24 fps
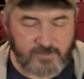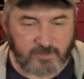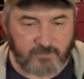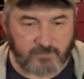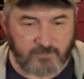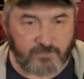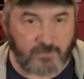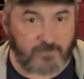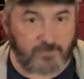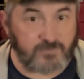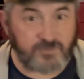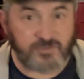
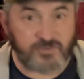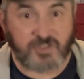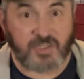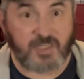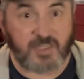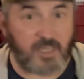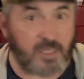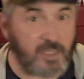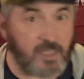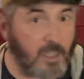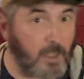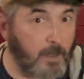of
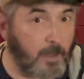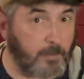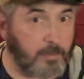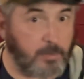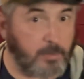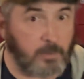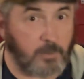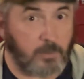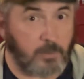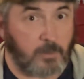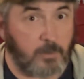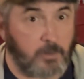syncing up
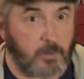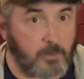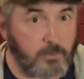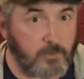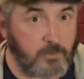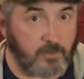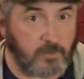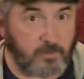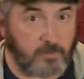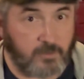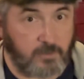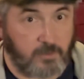
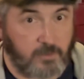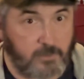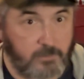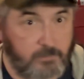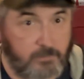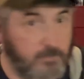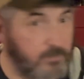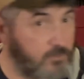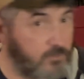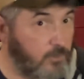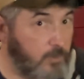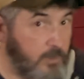the
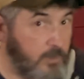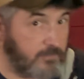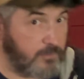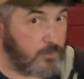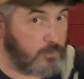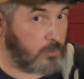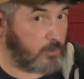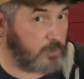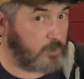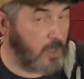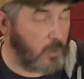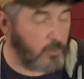two
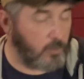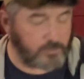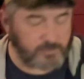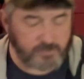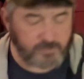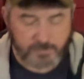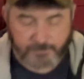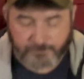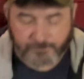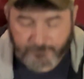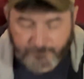individual yokes.